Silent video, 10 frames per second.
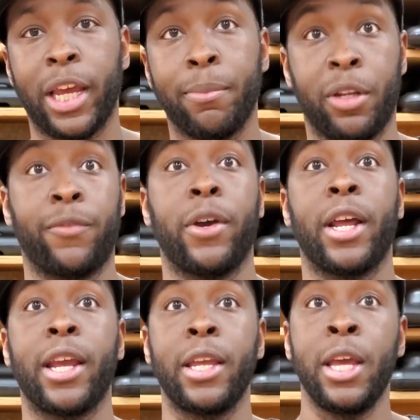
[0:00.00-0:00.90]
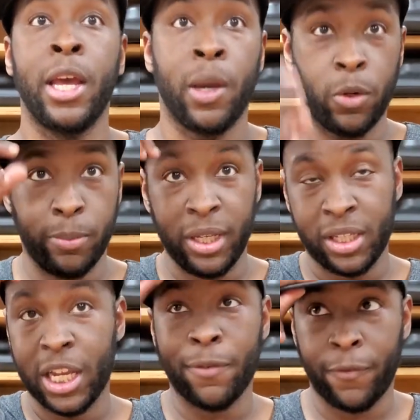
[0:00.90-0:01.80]
date, but it's Friday, which means
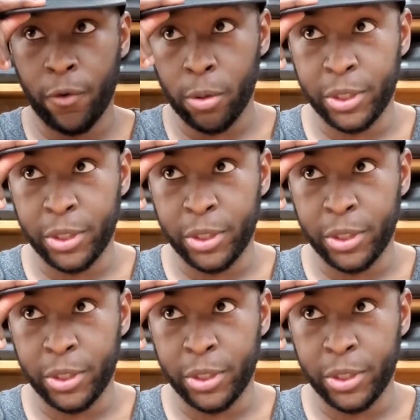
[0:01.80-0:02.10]
it's time for form